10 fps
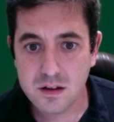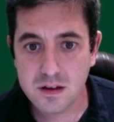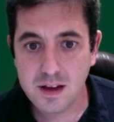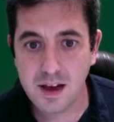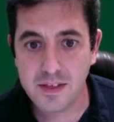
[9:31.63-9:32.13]

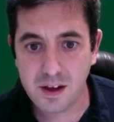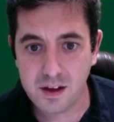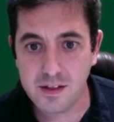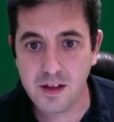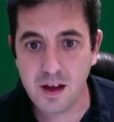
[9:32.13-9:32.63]
Yeah,
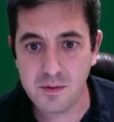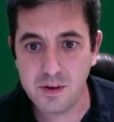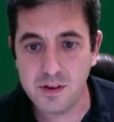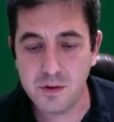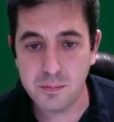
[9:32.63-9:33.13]
I
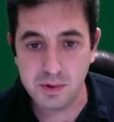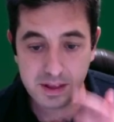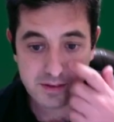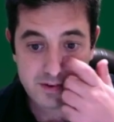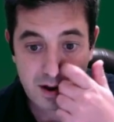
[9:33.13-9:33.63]
really do
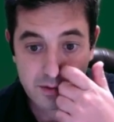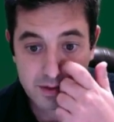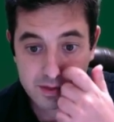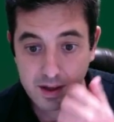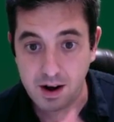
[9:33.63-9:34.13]
believe now
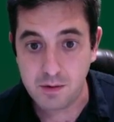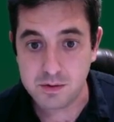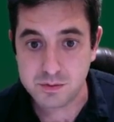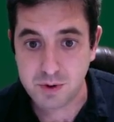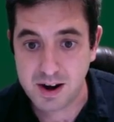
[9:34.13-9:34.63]
that I
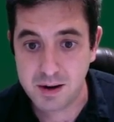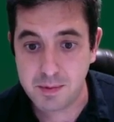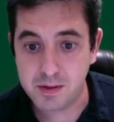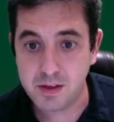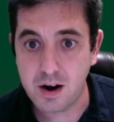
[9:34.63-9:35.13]
was right
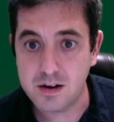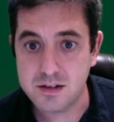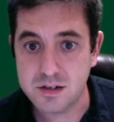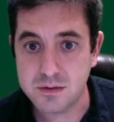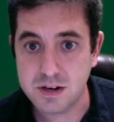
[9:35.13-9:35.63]
about the heart
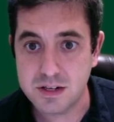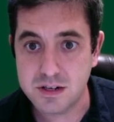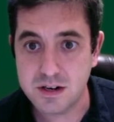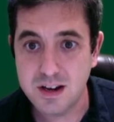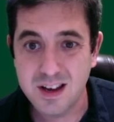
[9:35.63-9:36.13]

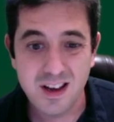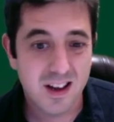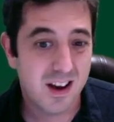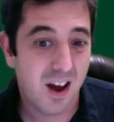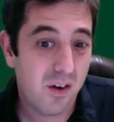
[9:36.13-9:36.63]
situation.
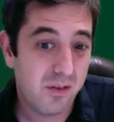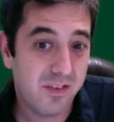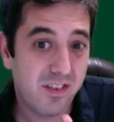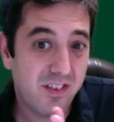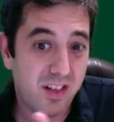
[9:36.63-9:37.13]
Now, does
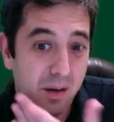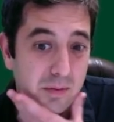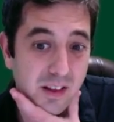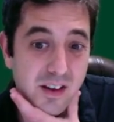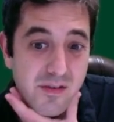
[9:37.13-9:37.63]
this club
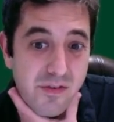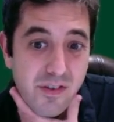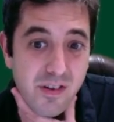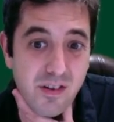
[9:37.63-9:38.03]
live?